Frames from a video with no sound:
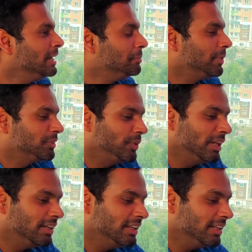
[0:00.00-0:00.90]
But
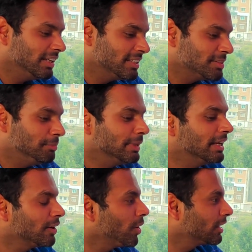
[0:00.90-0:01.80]
when it is a
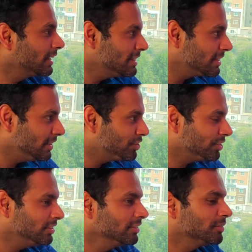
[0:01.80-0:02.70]
bigger
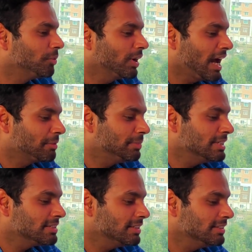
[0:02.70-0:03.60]
organization, what
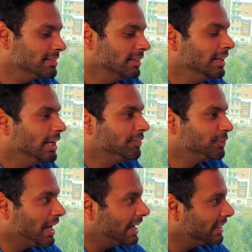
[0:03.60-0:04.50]
happens is, if you
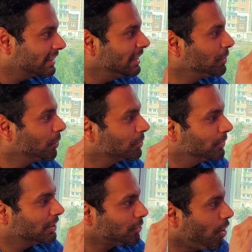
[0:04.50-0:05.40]
directly go to
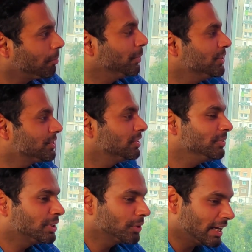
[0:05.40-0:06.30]
the top position
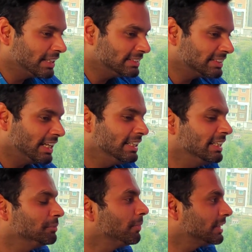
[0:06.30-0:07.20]
without
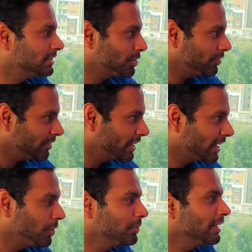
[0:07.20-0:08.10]
understanding much of a
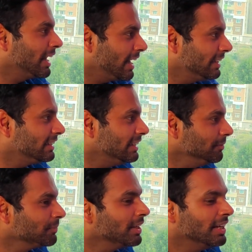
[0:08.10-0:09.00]
ground reality,
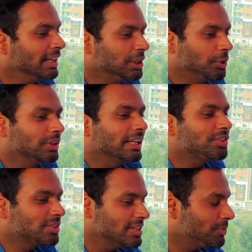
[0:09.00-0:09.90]
your
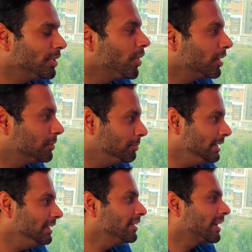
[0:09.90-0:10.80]
decisions will not
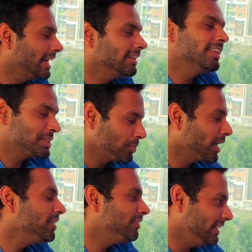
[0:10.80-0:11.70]
be right. That's what
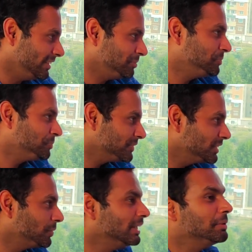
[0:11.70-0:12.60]
I feel.
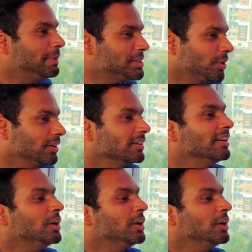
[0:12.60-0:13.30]
So it depends on